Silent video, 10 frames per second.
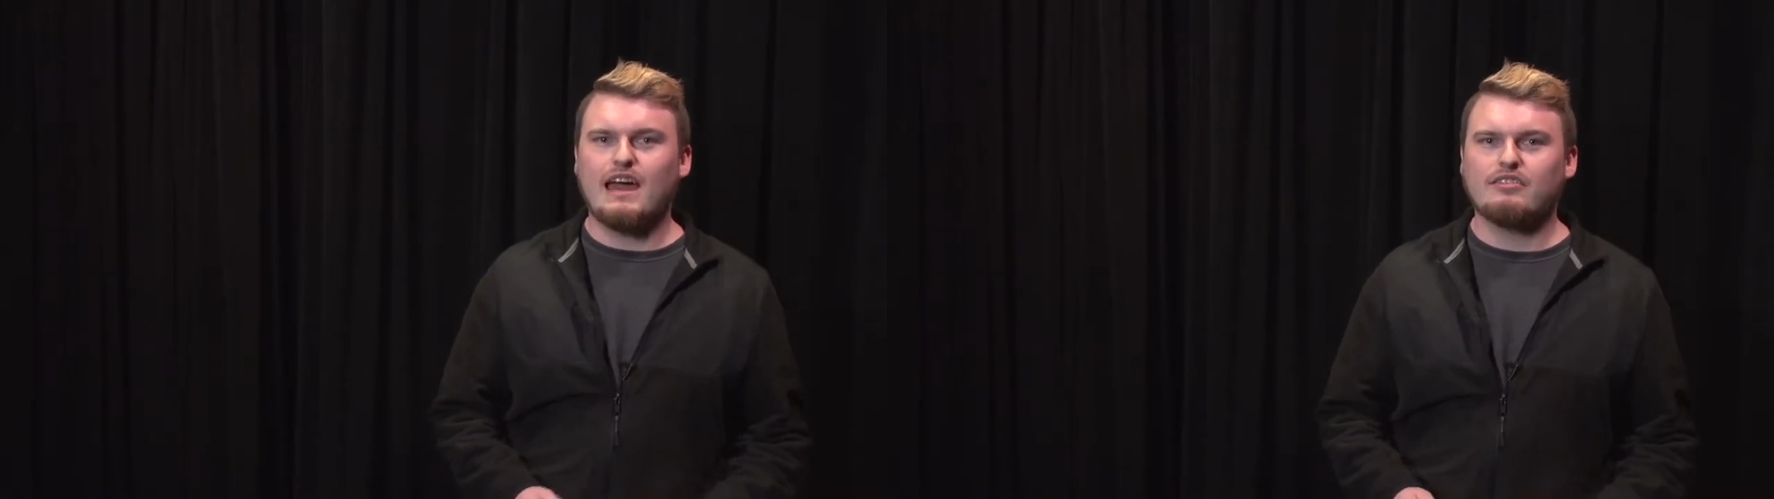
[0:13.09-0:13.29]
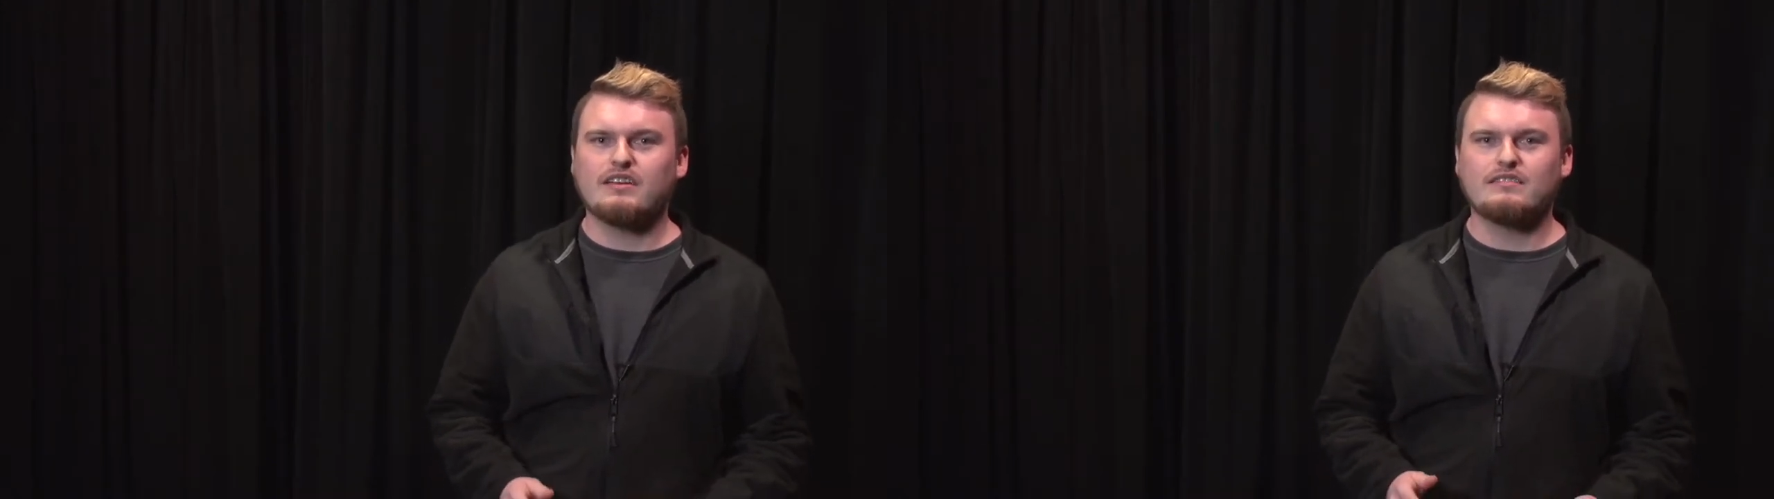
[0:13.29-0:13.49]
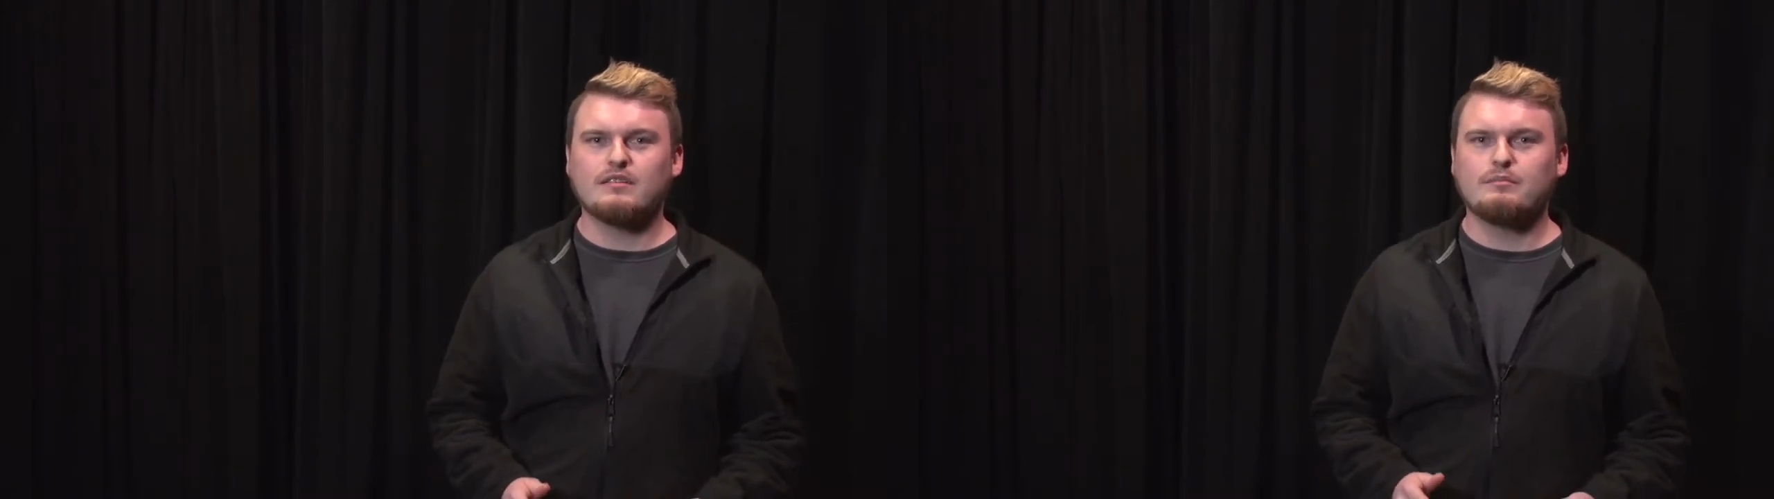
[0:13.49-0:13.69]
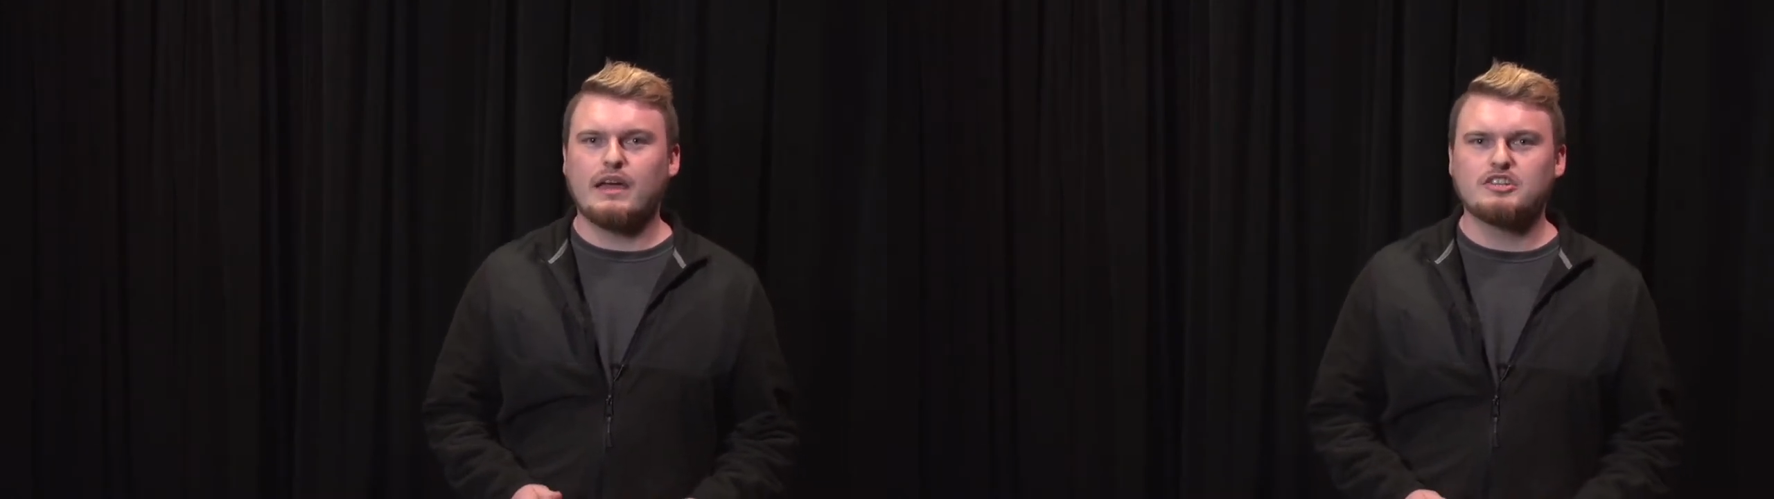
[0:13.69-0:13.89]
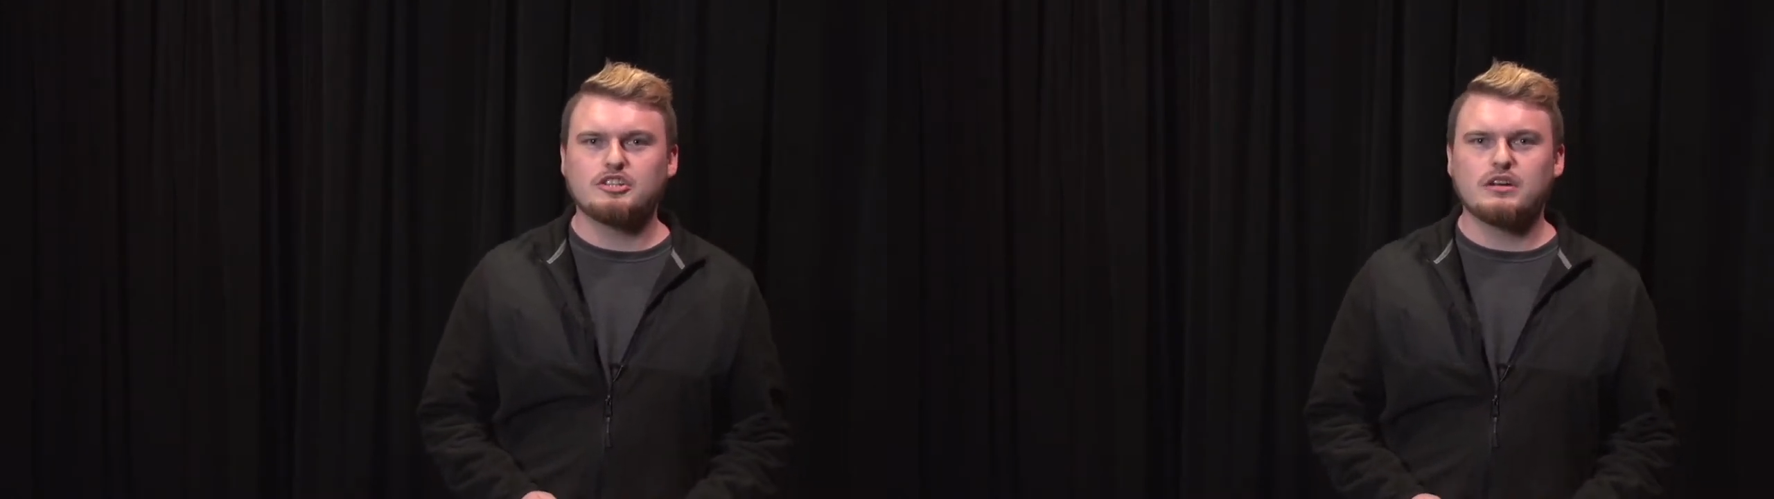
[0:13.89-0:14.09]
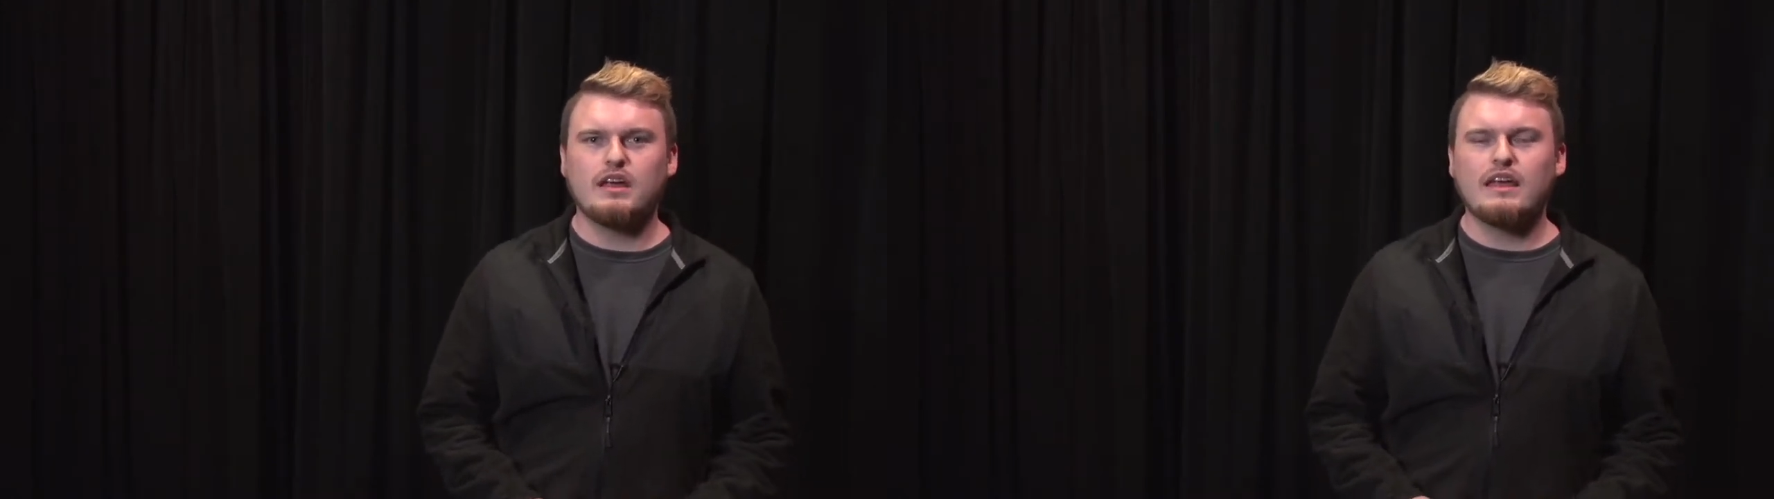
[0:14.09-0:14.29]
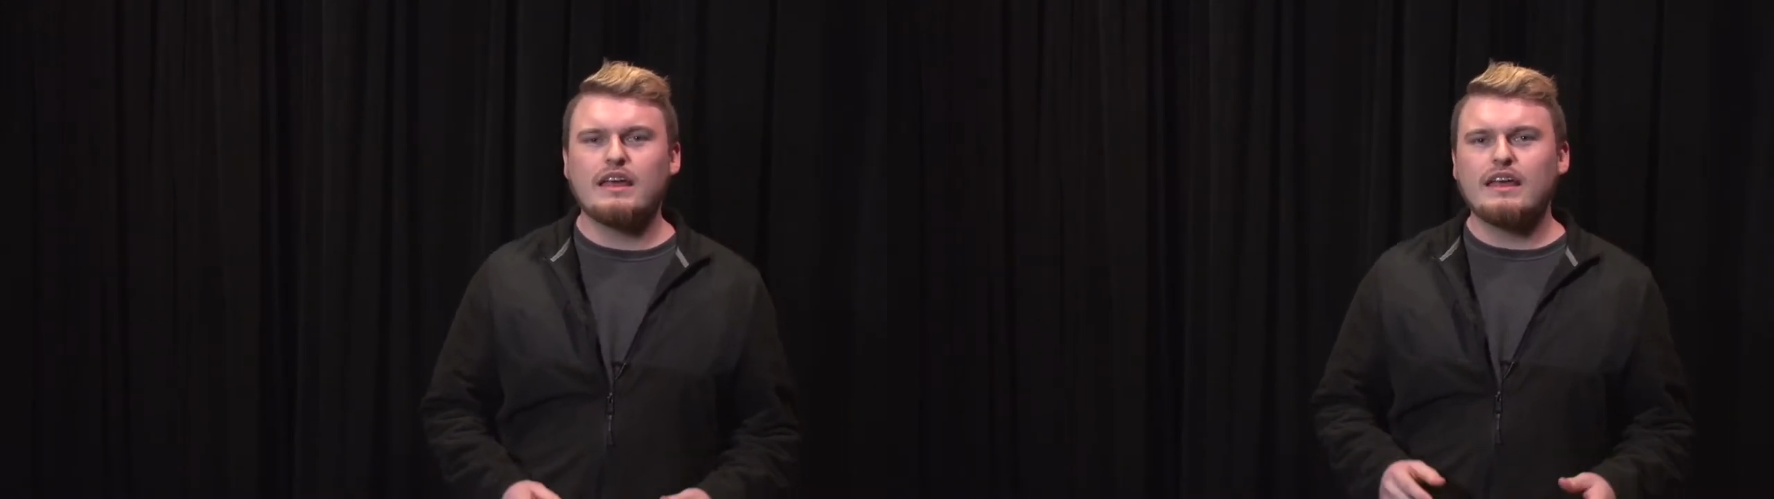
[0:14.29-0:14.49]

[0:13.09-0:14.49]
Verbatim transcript: advertising major